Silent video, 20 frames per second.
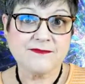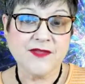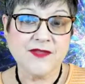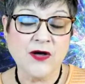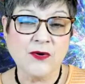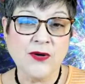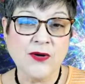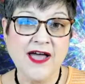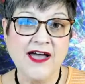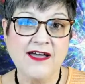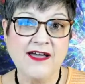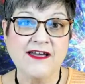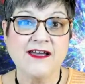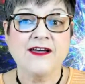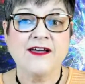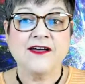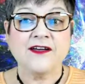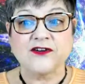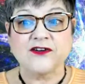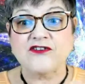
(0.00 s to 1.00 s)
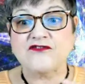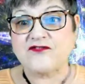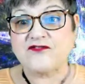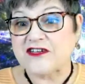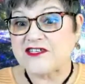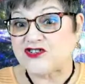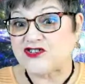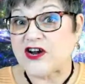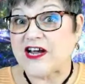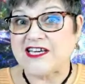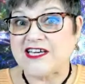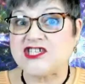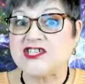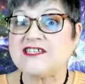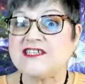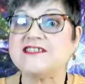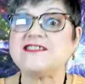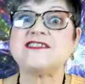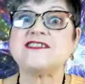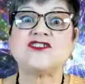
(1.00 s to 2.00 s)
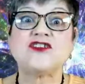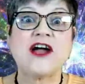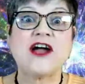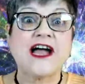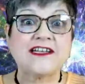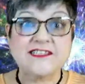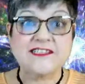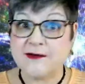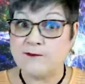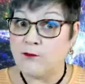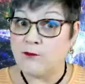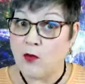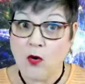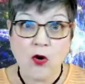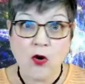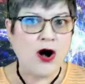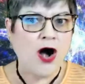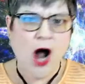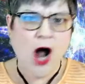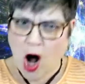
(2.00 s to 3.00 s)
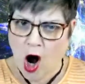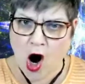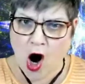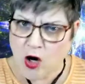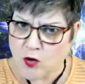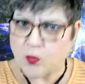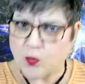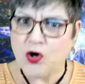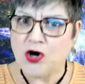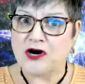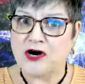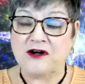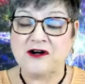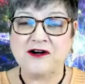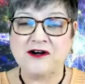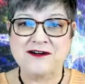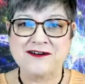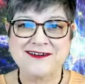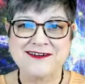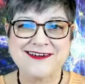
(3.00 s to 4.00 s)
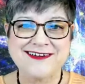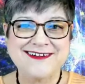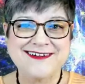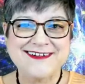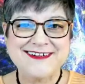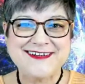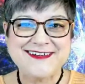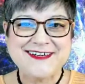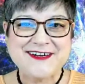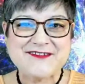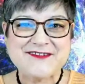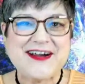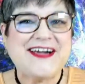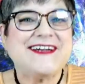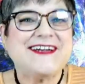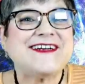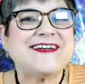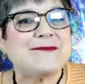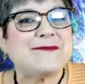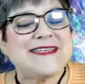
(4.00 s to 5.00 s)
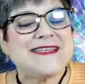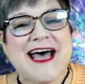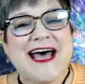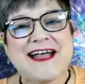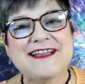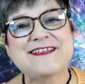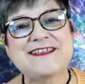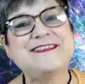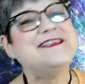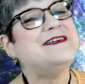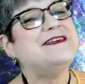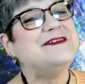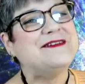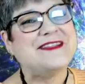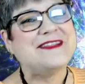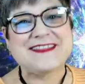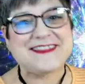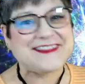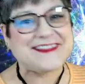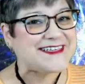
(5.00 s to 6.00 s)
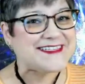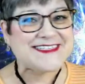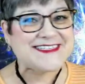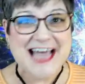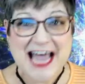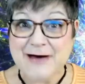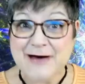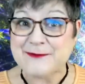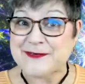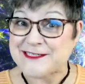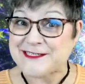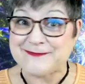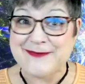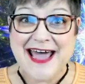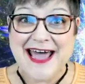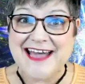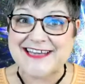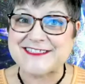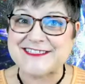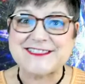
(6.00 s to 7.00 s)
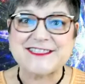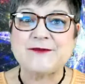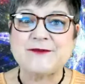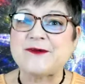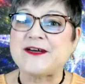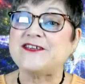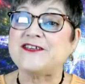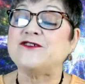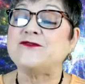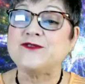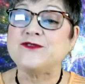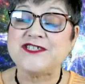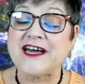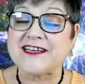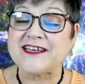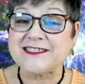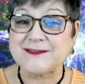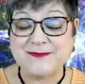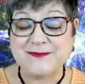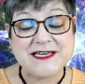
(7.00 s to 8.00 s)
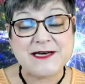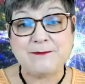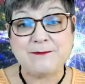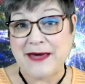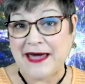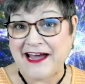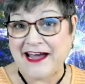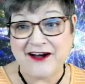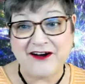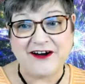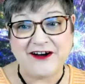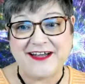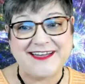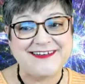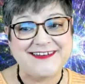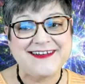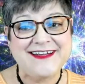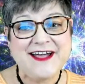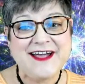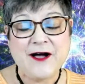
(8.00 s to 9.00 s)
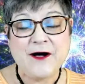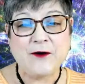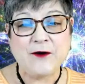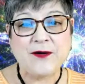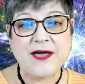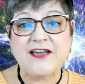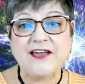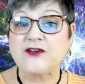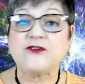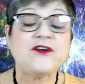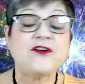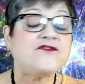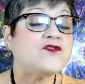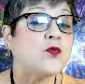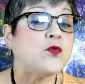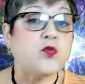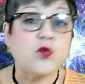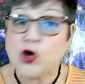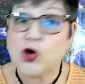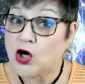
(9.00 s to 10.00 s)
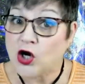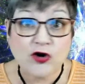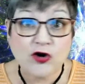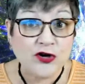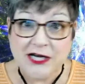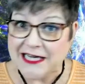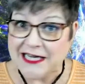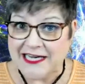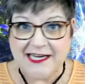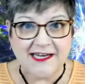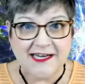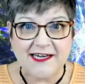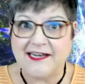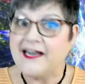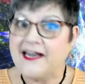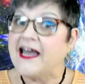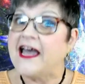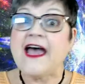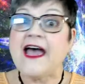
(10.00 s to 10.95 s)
Okay. Your frustrations attracting more hard work. Right. And I'm telling you that this happens magically when you just be a parent. Okay. You don't have to worry.